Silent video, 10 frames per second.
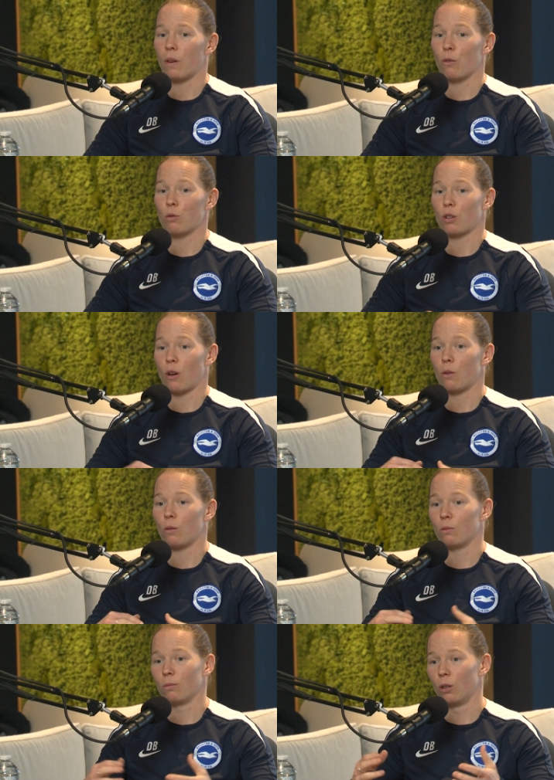
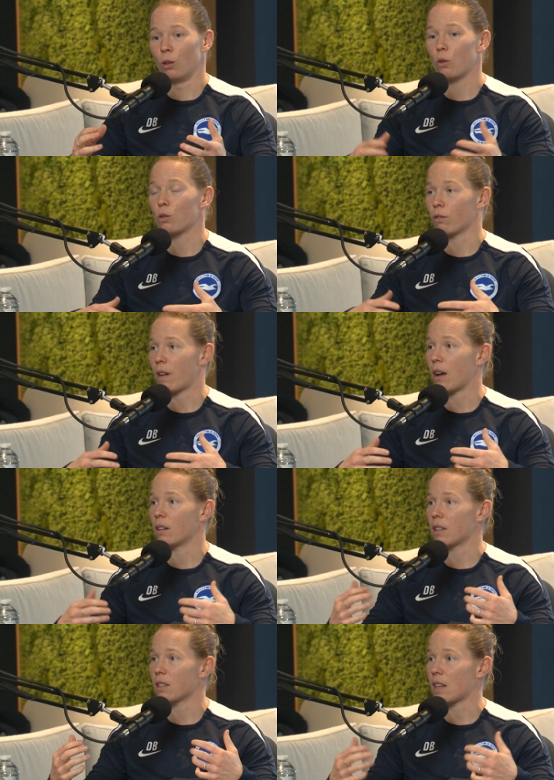also looked around
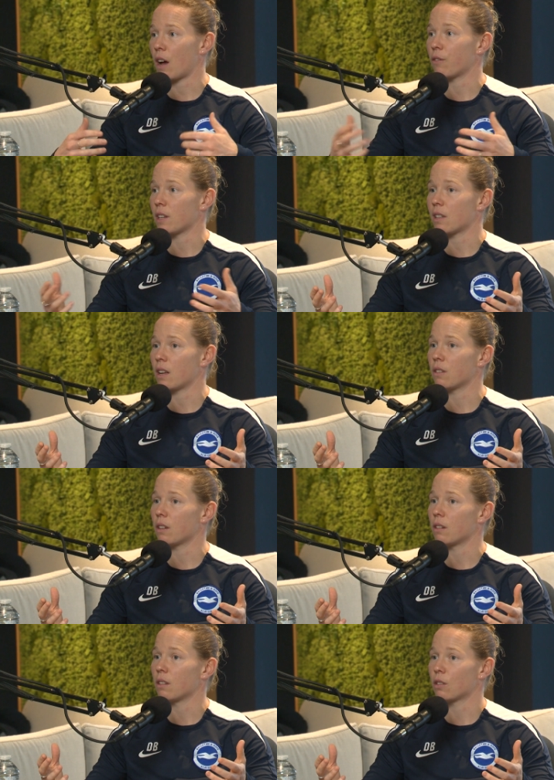at South East
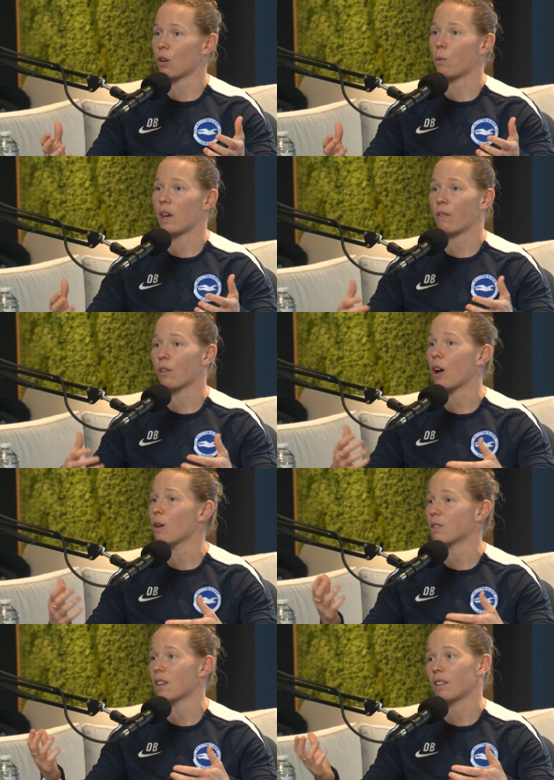London, so we have
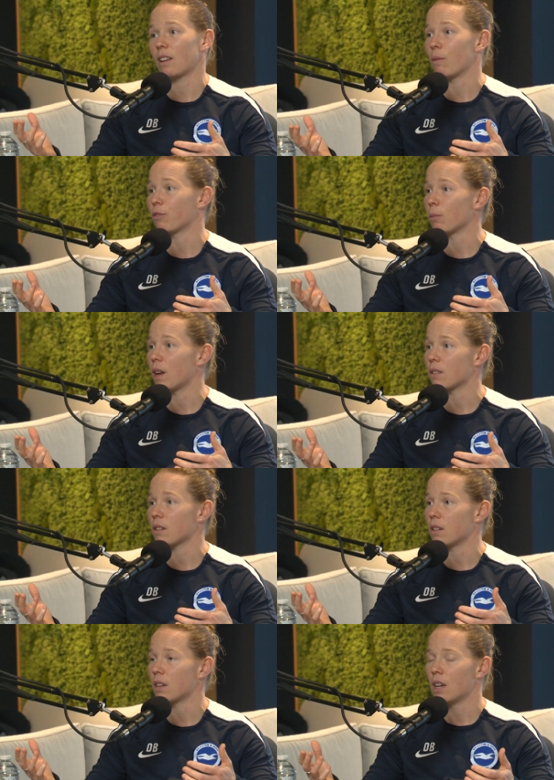girls that come from
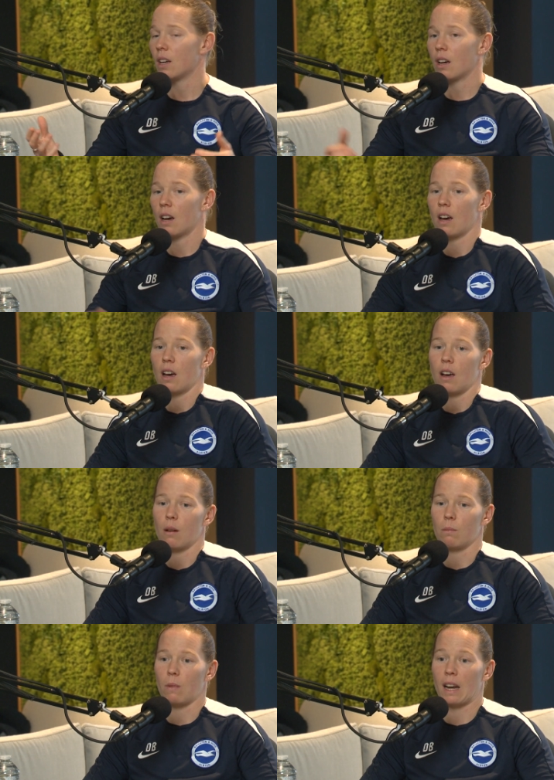London,
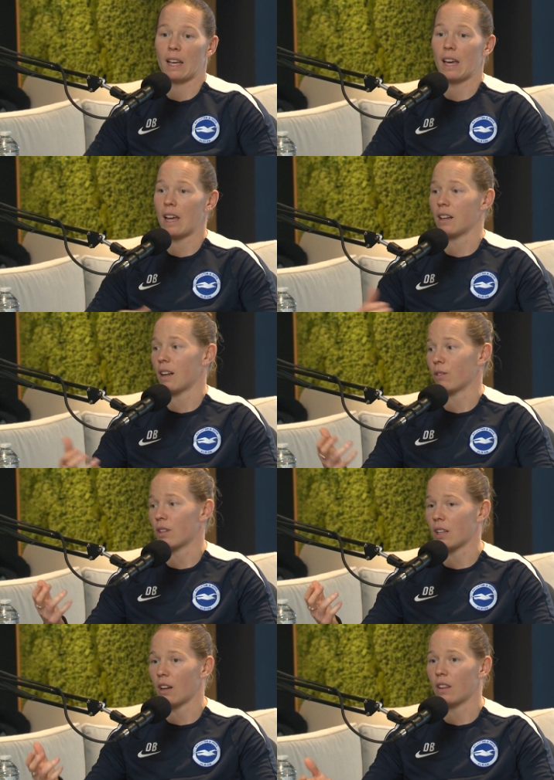and again, another
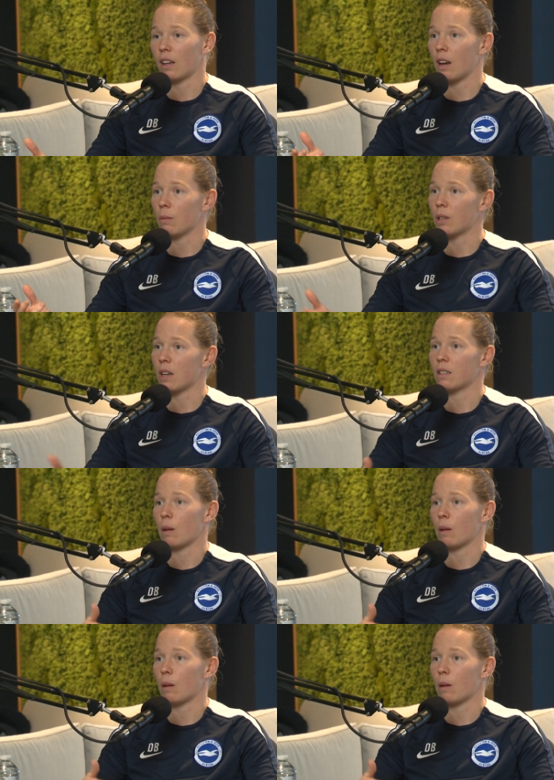thing like the club does, they